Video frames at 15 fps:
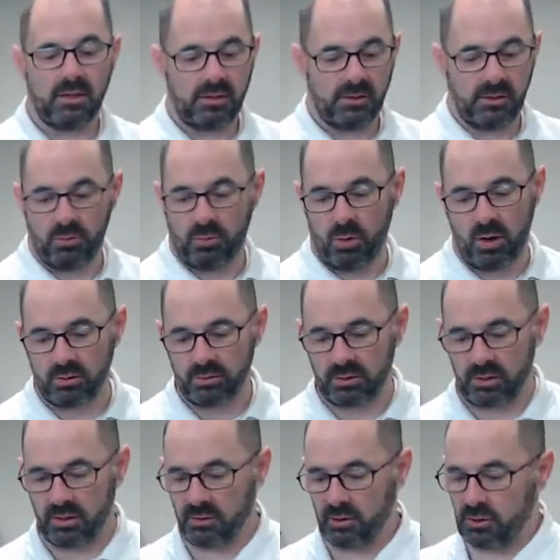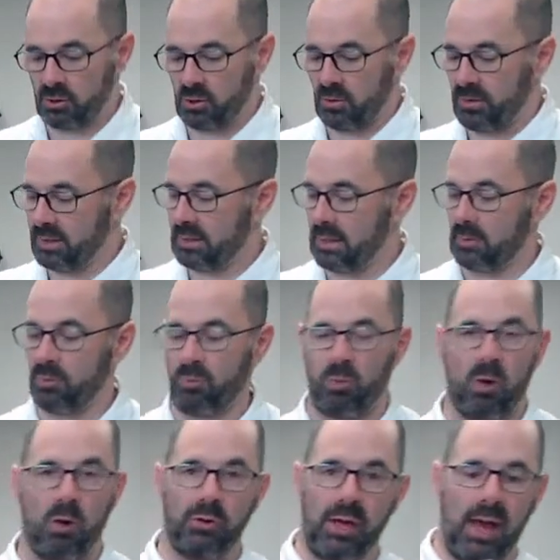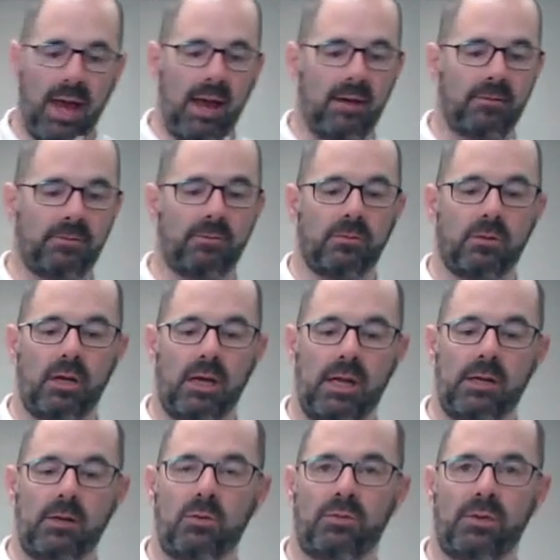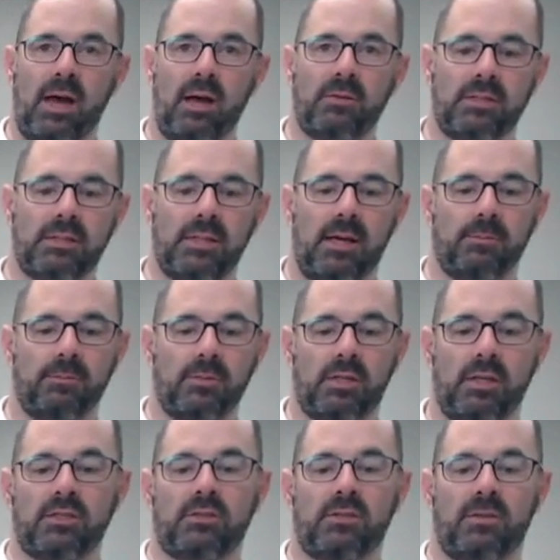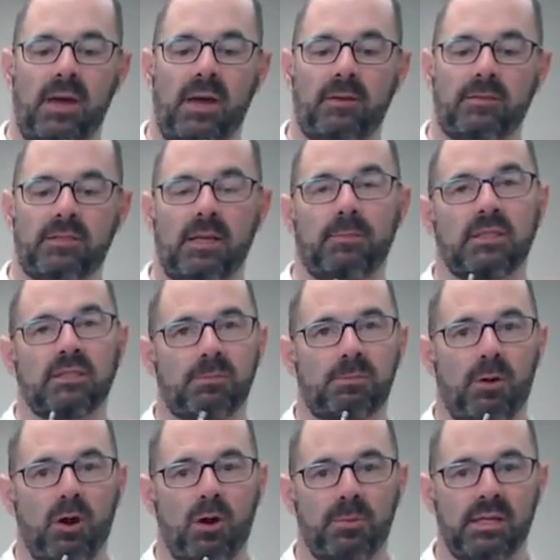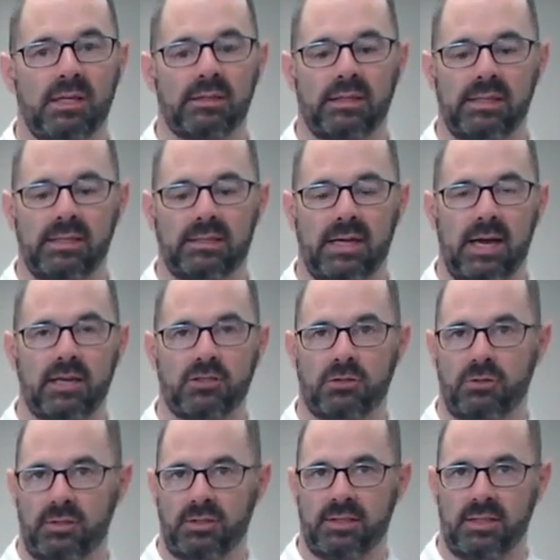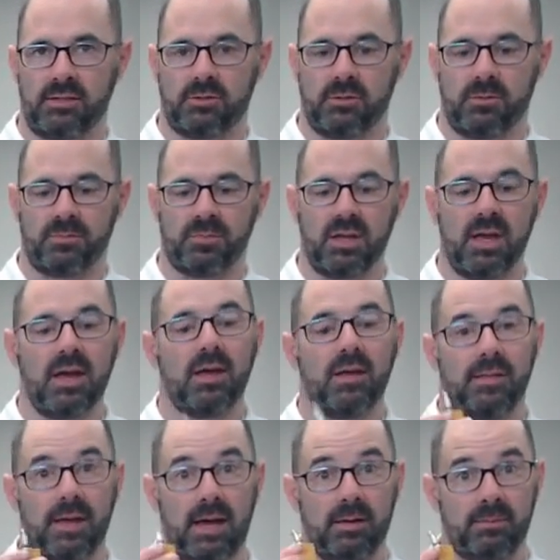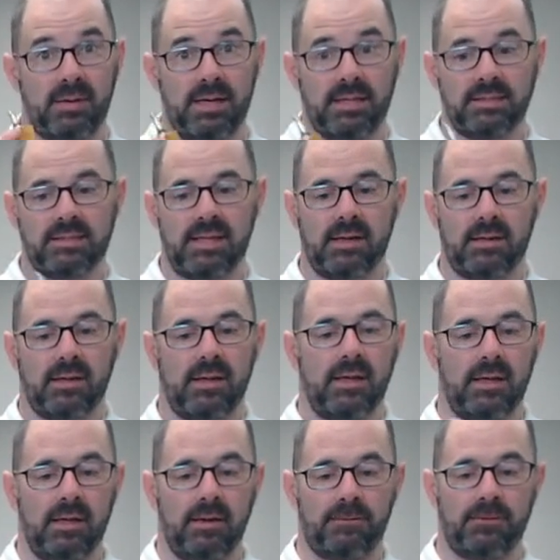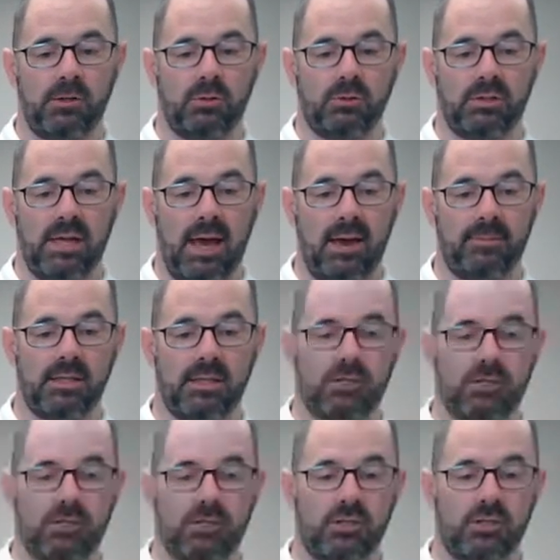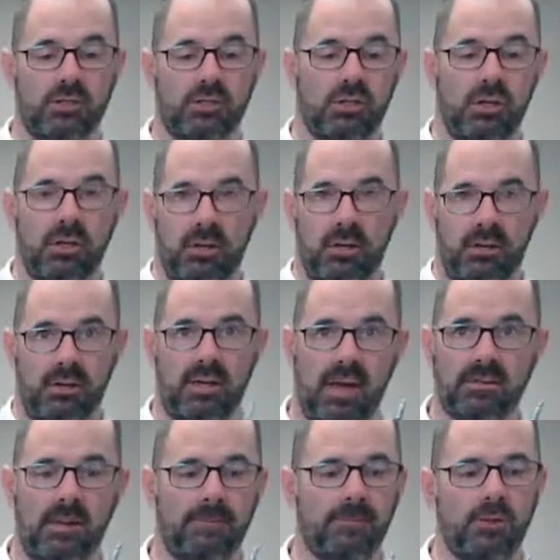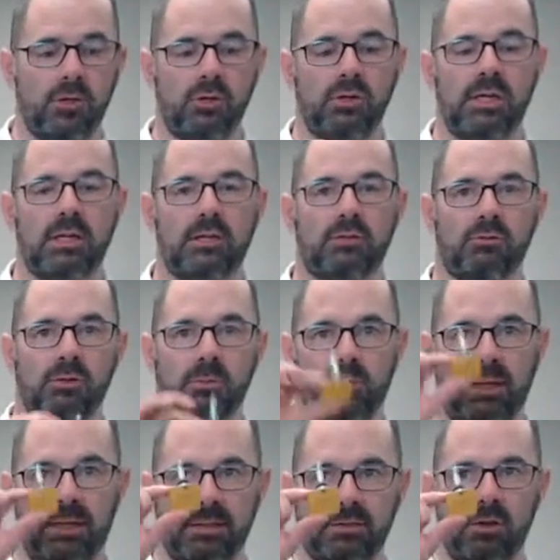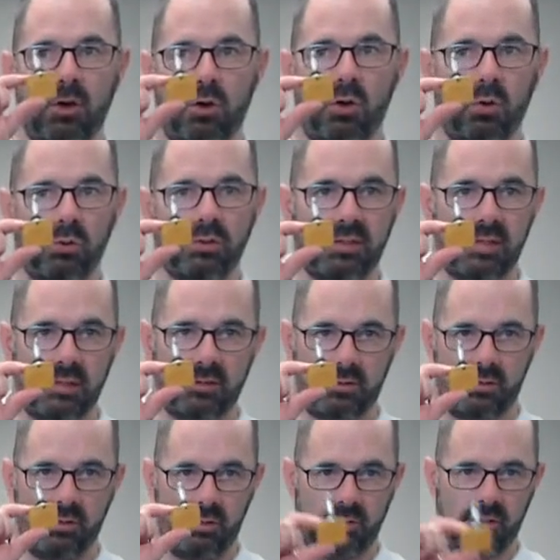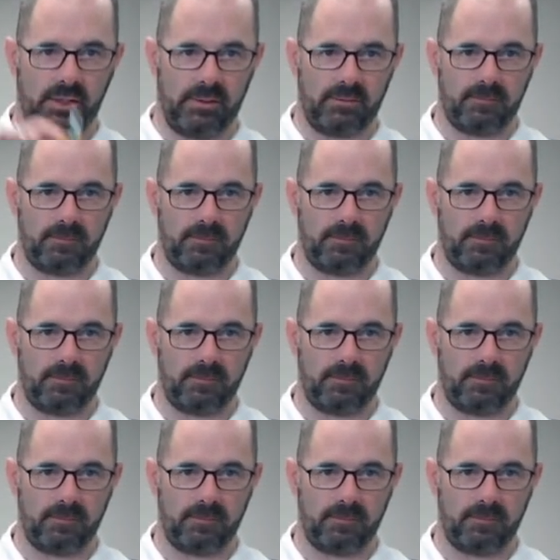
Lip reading: the service kit won't have a new valve stem because the valve stem is permanently attached to the sensor. That means that if you damage that valve stem, you need to replace the whole sensor unit.